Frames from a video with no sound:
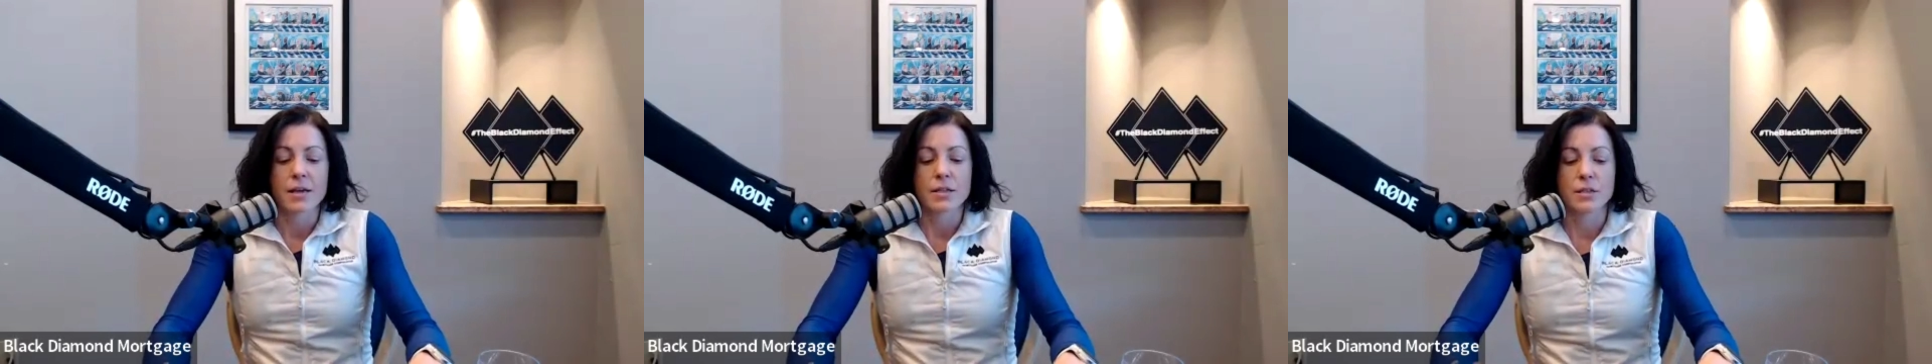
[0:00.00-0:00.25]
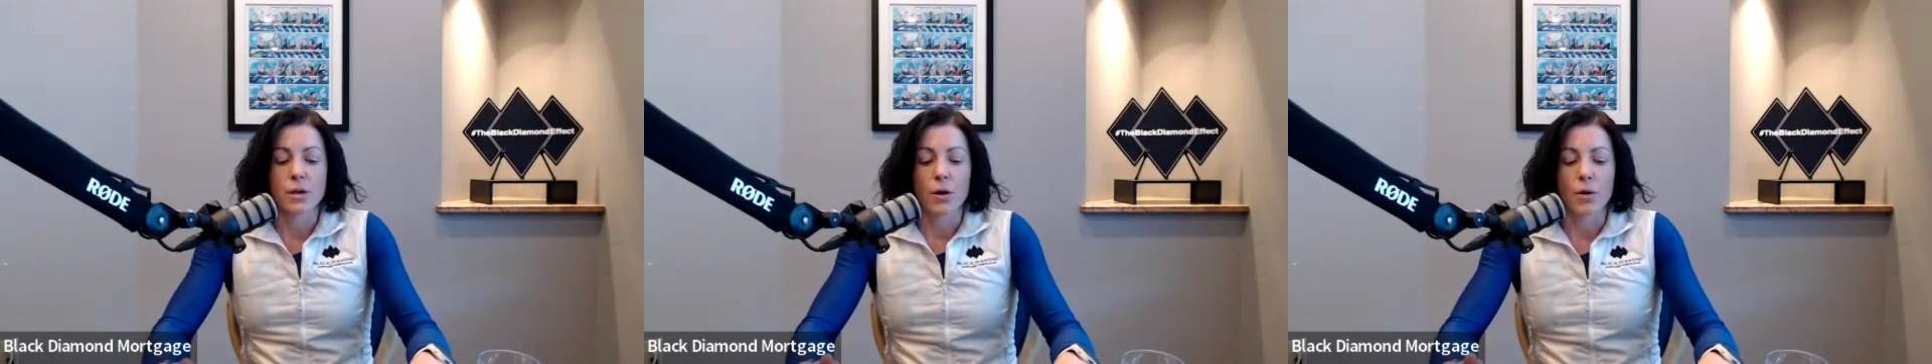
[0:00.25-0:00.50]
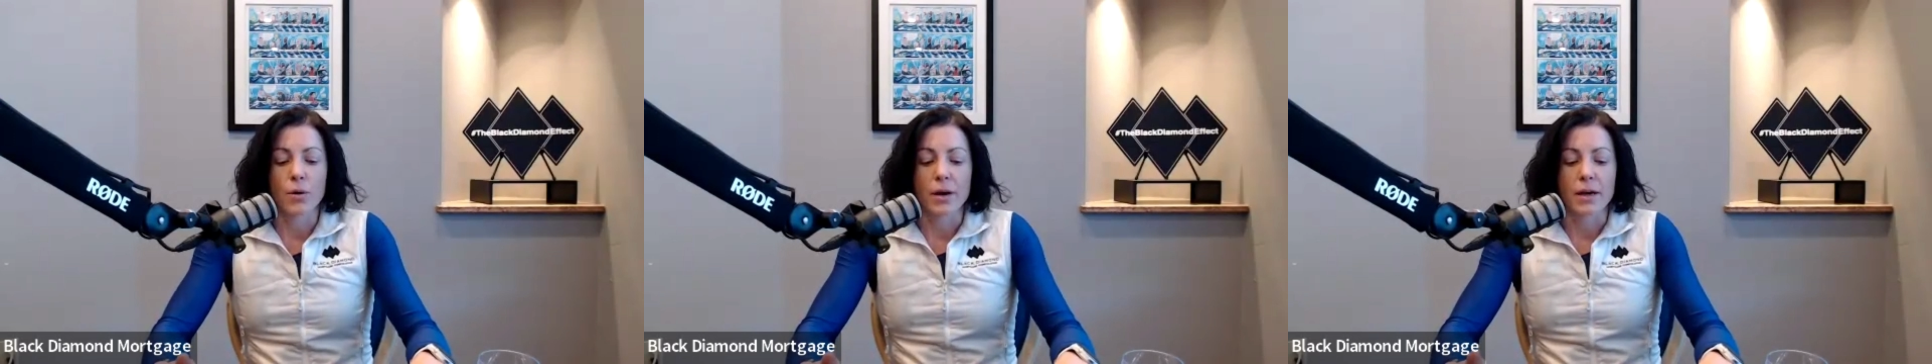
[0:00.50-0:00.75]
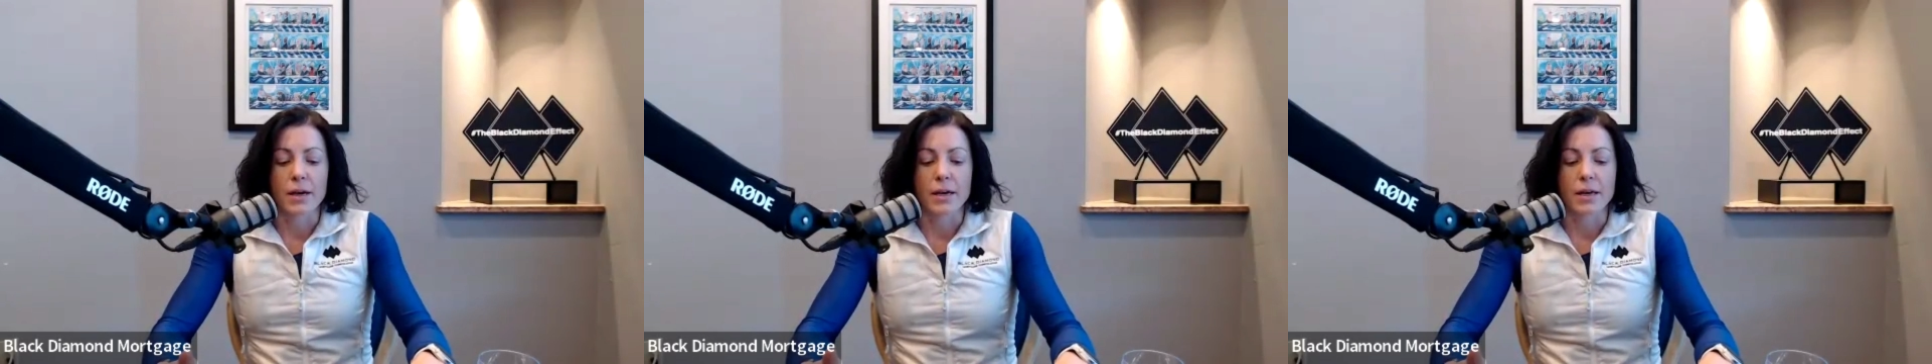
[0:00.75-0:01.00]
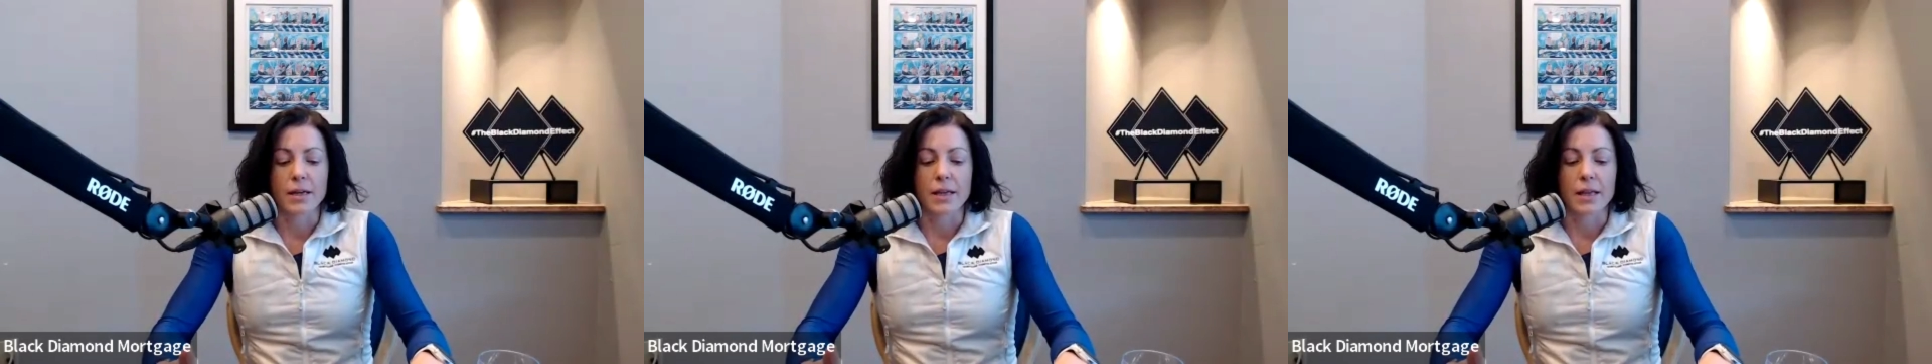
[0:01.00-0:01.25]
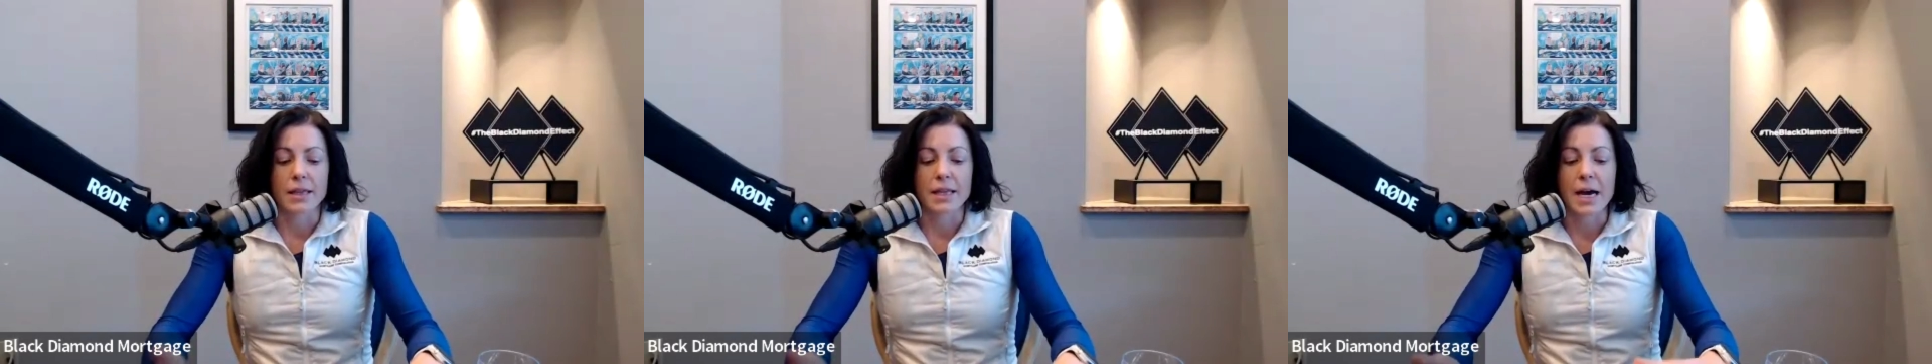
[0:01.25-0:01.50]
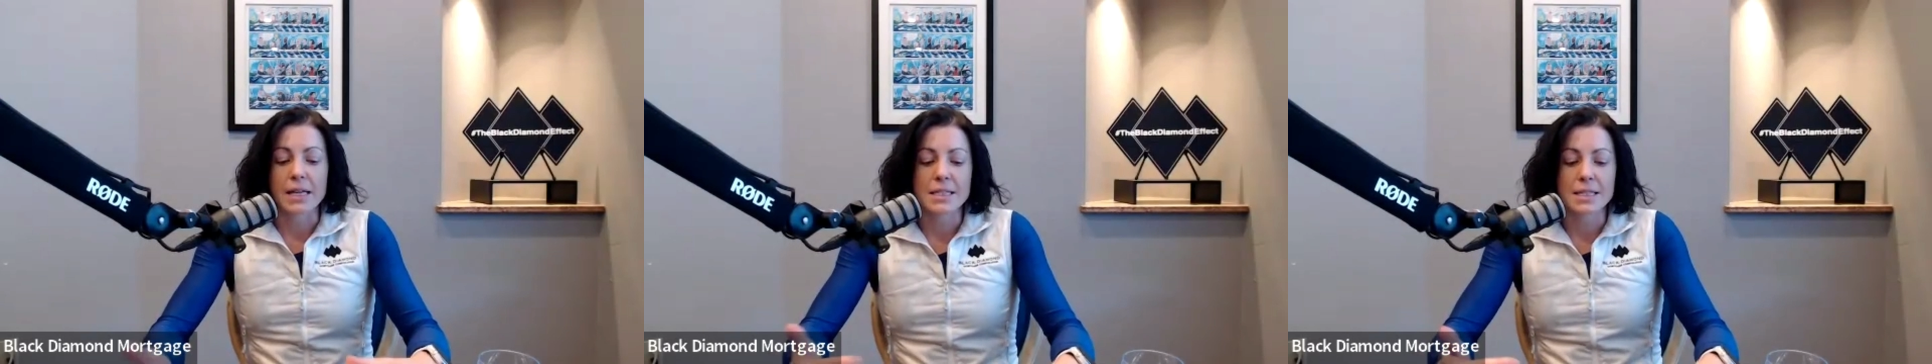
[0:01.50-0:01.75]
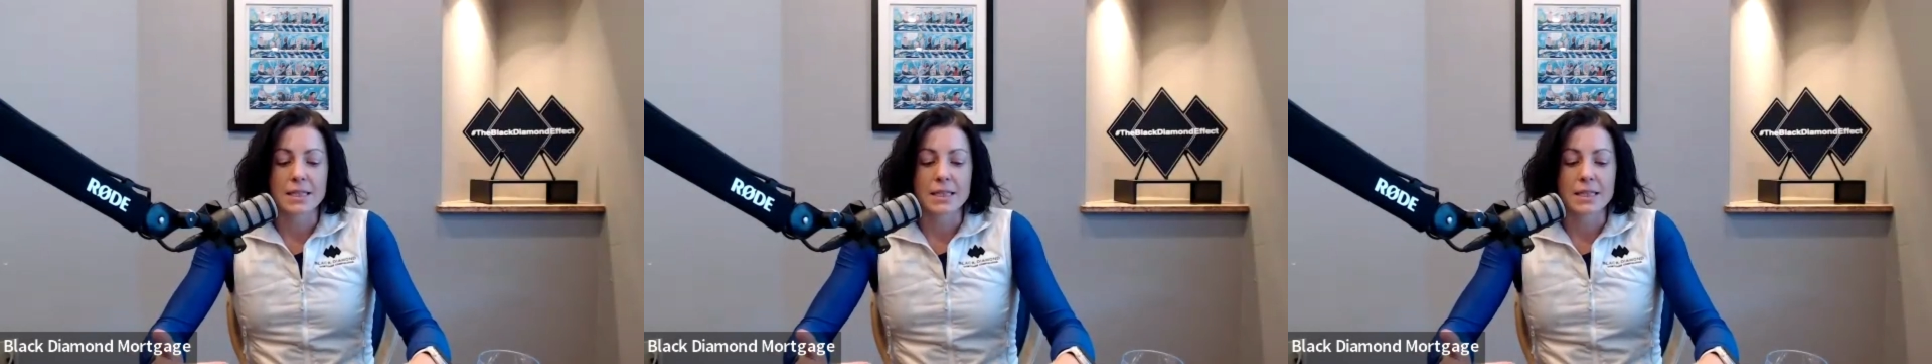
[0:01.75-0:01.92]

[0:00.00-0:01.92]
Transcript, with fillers: So that's,